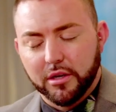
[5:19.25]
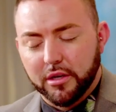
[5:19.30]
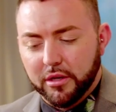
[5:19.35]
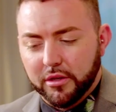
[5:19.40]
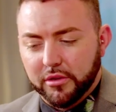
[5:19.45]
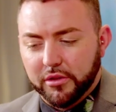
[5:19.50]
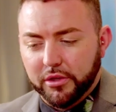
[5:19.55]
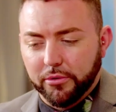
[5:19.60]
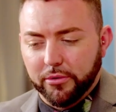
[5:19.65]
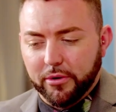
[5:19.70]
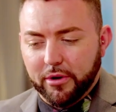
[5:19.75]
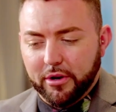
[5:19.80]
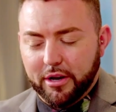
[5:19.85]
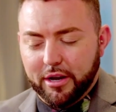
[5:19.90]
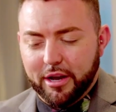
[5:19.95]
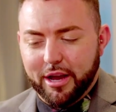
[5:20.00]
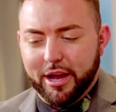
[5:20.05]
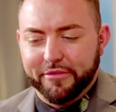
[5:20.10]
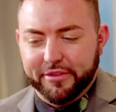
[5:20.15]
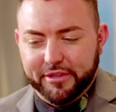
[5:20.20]
So
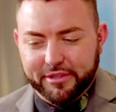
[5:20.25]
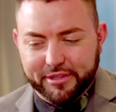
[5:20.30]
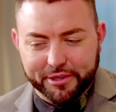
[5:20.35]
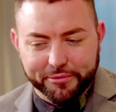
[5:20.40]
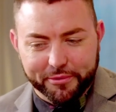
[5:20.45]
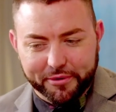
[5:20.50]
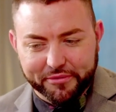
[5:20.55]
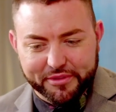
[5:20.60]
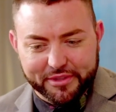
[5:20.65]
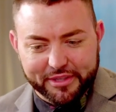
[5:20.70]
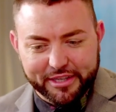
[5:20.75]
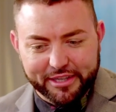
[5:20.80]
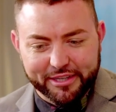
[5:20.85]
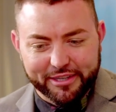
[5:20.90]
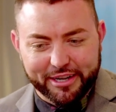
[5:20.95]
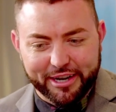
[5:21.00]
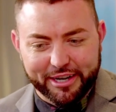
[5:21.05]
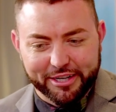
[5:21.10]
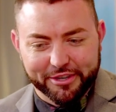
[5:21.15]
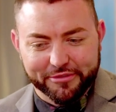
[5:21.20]
obviously, we've seen
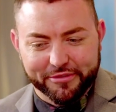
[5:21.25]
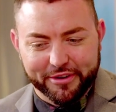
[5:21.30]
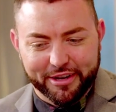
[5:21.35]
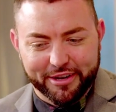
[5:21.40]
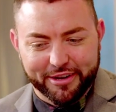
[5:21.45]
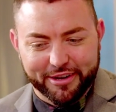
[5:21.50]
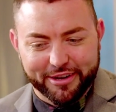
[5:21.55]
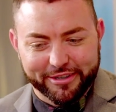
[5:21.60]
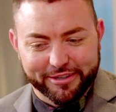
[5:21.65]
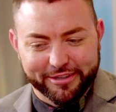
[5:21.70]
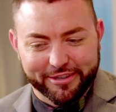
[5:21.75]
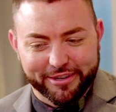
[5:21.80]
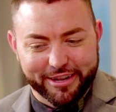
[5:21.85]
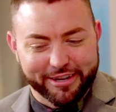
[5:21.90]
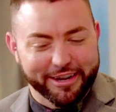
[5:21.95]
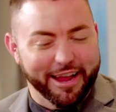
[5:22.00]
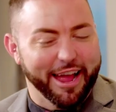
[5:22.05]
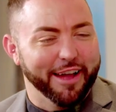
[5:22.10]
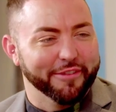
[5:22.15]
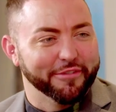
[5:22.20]
kind of an
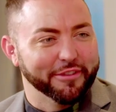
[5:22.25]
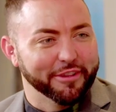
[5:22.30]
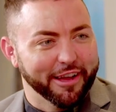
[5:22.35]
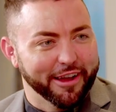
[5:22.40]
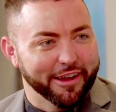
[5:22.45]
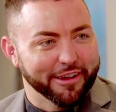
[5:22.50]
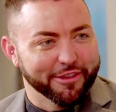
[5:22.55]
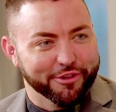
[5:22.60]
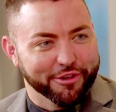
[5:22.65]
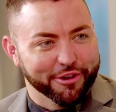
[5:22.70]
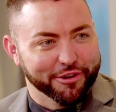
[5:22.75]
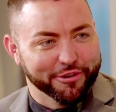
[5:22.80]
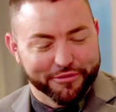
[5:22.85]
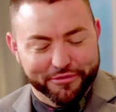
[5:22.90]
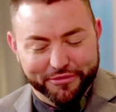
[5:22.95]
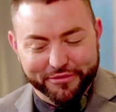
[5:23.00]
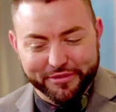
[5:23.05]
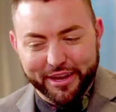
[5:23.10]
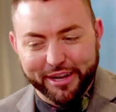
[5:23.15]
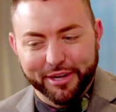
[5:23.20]
avalanche
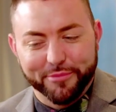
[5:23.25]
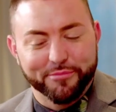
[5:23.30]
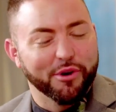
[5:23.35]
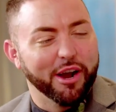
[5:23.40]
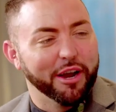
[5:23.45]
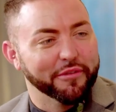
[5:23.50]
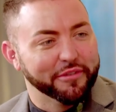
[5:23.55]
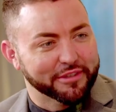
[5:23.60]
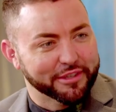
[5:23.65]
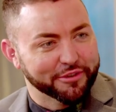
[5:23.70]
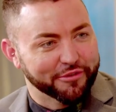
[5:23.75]
of data privacy